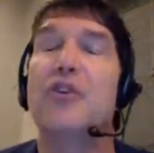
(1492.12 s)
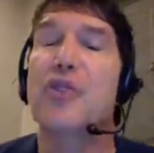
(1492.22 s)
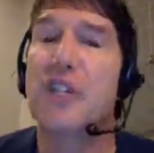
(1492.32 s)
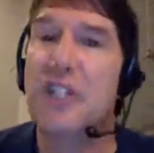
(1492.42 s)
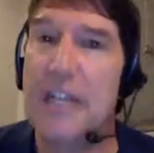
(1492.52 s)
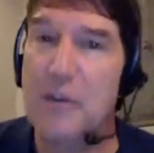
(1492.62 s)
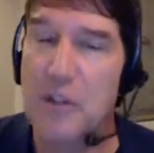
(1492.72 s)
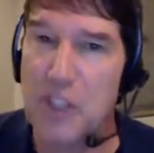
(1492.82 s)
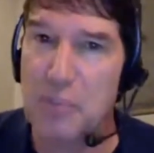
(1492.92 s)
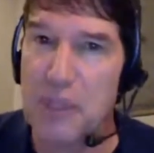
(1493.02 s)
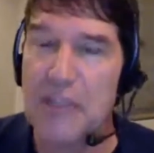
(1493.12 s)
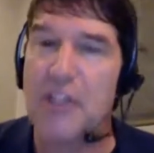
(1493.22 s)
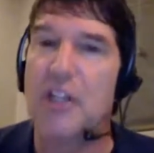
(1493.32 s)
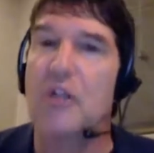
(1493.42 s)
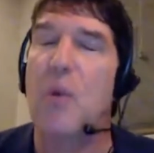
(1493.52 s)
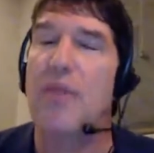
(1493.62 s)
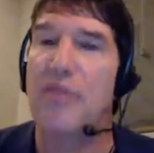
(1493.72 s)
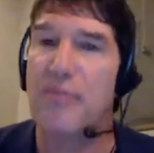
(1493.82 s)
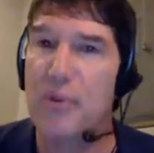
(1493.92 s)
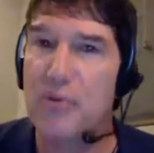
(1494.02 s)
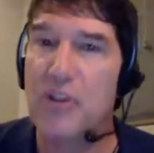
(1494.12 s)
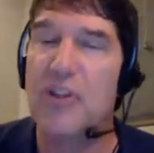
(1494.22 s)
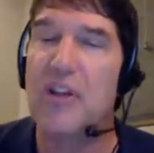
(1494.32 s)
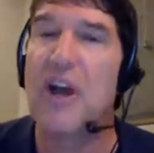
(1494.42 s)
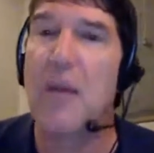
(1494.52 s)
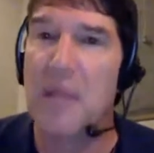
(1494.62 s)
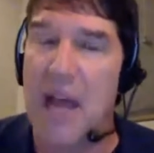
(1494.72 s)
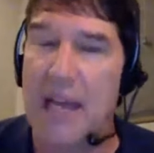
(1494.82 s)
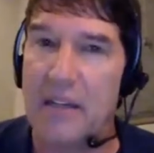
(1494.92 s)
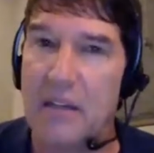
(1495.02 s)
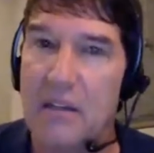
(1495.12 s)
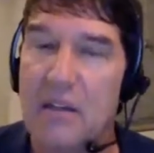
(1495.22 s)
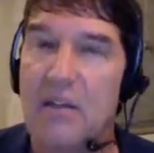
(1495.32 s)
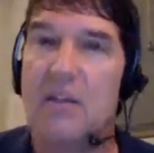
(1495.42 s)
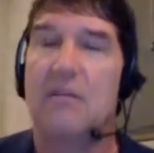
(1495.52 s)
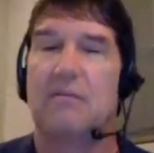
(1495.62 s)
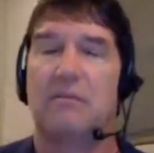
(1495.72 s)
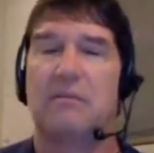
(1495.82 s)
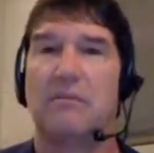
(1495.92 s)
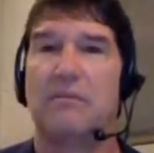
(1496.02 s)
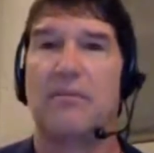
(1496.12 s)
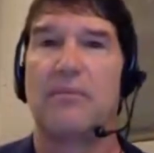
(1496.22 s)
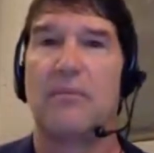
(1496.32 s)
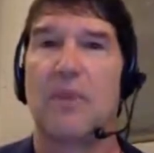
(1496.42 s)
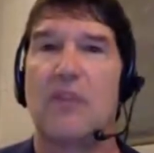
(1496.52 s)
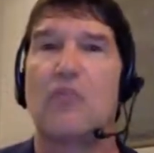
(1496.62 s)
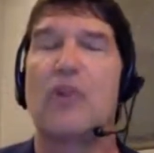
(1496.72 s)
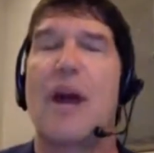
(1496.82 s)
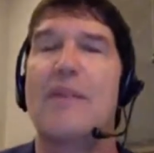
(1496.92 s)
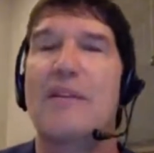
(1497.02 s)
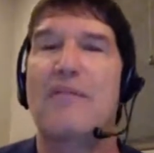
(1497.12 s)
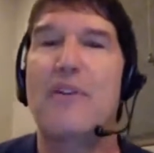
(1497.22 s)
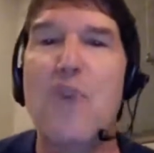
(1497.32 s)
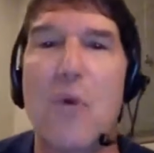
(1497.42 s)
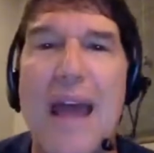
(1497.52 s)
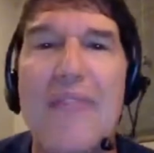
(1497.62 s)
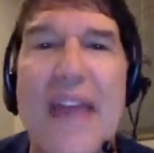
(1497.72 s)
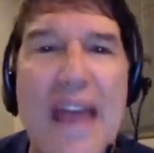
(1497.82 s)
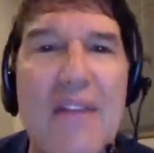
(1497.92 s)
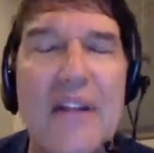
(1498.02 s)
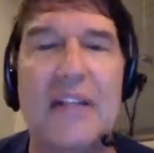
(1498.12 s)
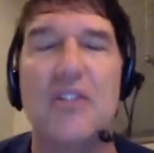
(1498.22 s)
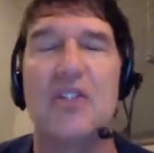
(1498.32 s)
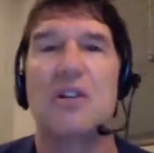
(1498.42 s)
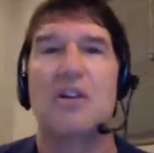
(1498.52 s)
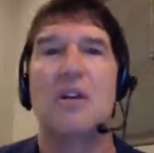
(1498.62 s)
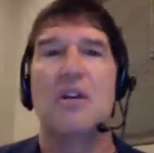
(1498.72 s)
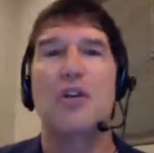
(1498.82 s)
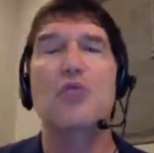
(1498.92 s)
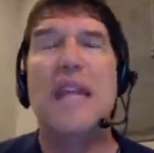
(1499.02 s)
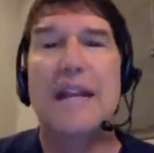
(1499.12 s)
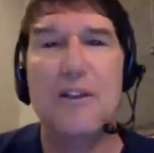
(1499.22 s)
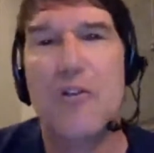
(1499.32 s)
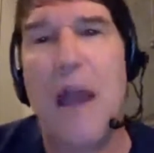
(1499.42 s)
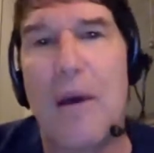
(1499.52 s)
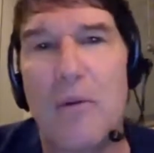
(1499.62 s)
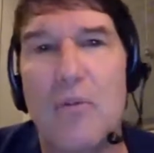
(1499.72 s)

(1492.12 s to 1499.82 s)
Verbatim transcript: and the tooth continued to split till it went through to the gum line? Mm. So try to, if you don't have the evidence, you need a